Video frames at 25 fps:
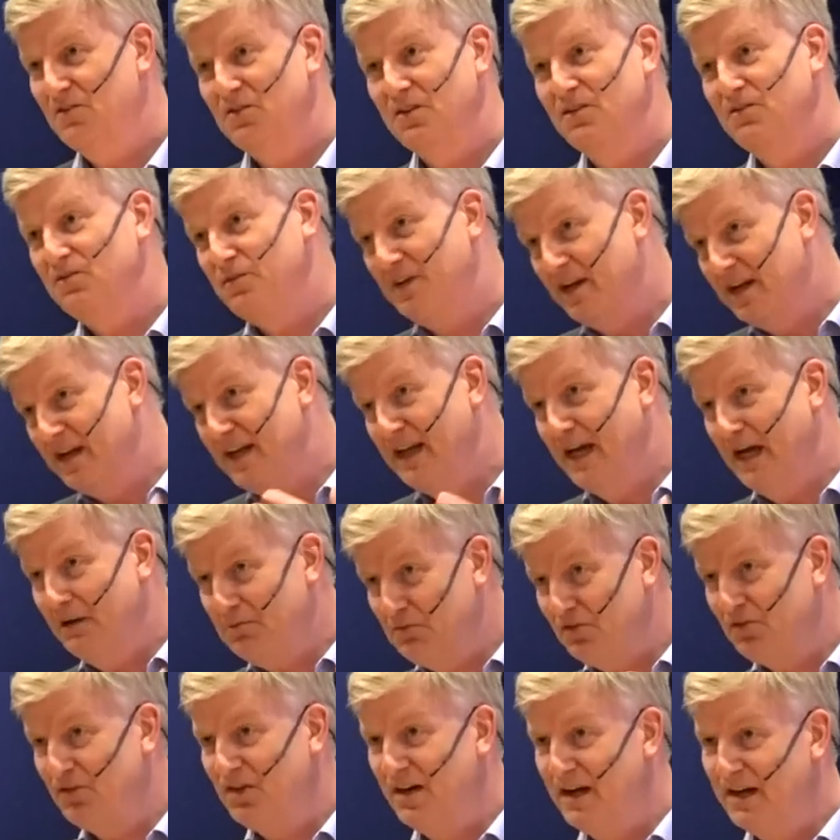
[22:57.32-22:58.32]
so it's very
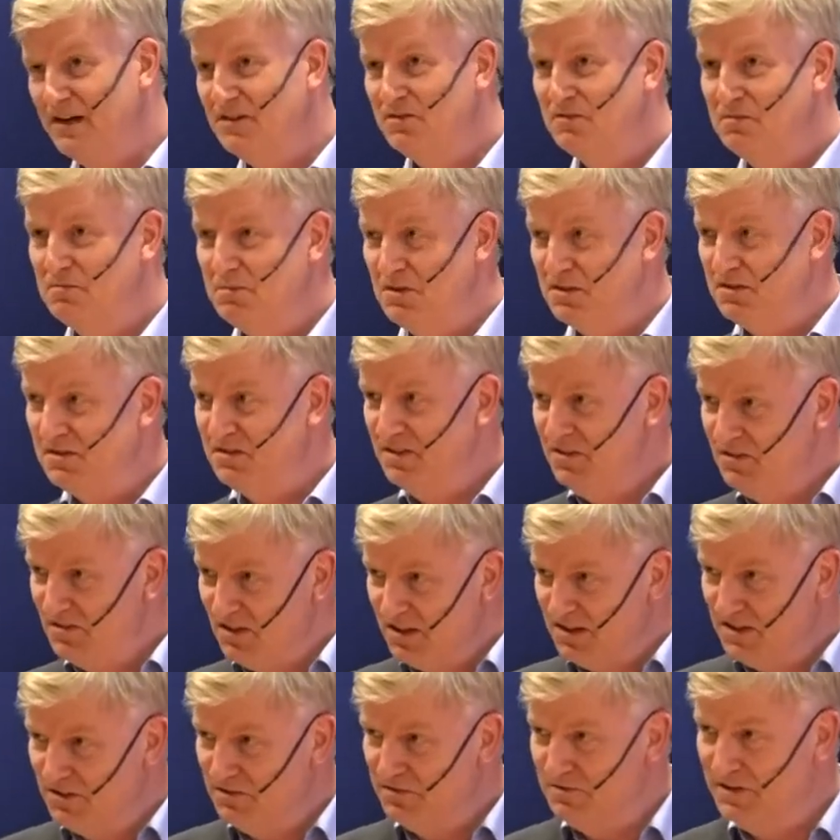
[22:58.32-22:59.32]
abstract, but these
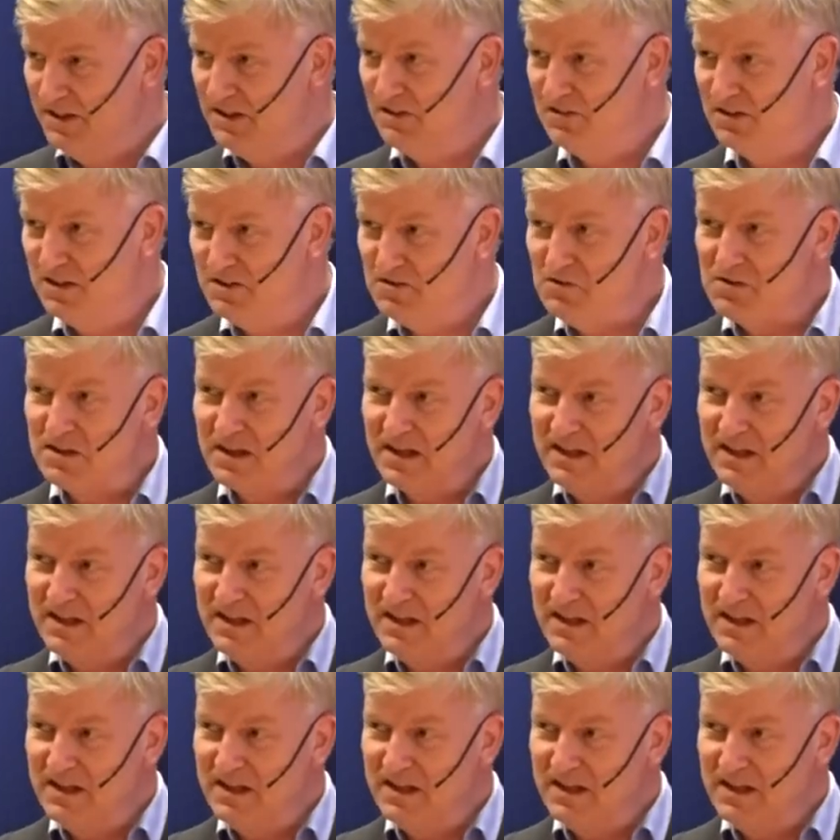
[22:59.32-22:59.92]
are the things that you